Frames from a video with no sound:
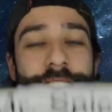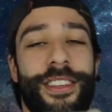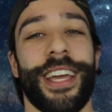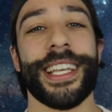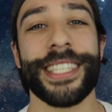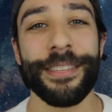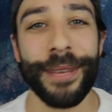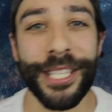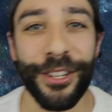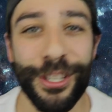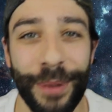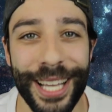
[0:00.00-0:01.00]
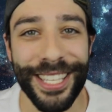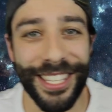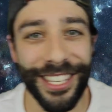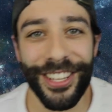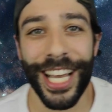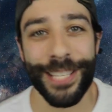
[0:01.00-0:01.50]
You guys see Mr.
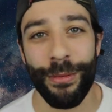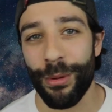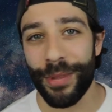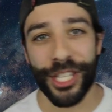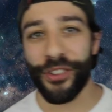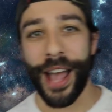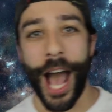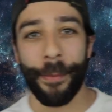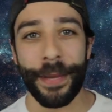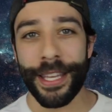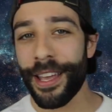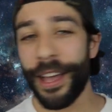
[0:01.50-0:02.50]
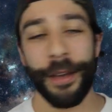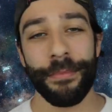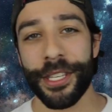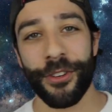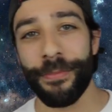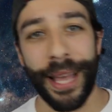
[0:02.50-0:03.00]
Spicy? You guys remember Mr. Happy, Mr.